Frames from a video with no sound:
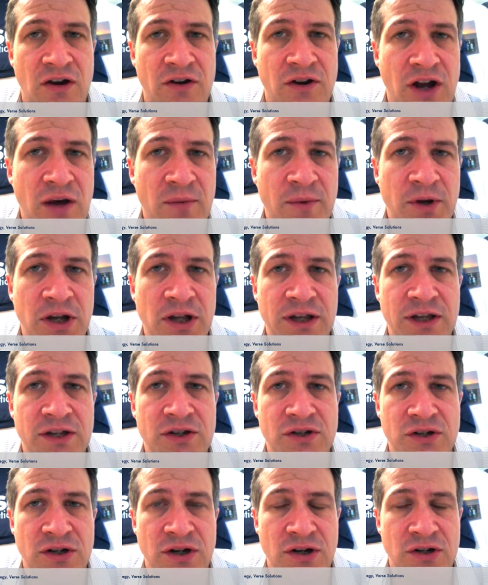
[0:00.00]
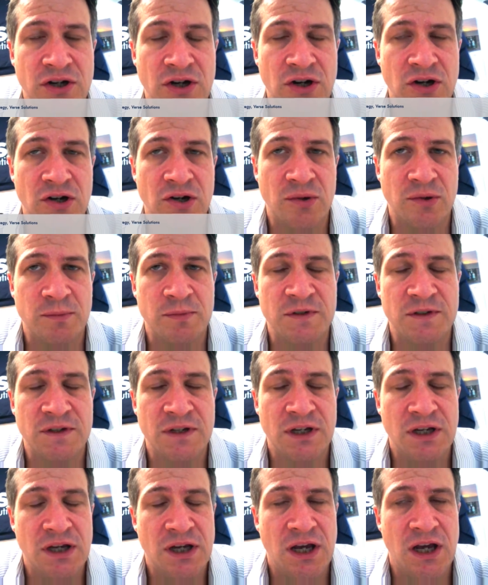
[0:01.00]
our nomenclature and our
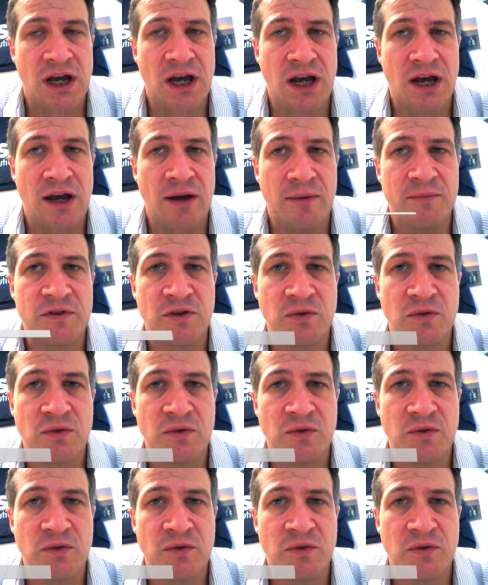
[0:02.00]
terms um,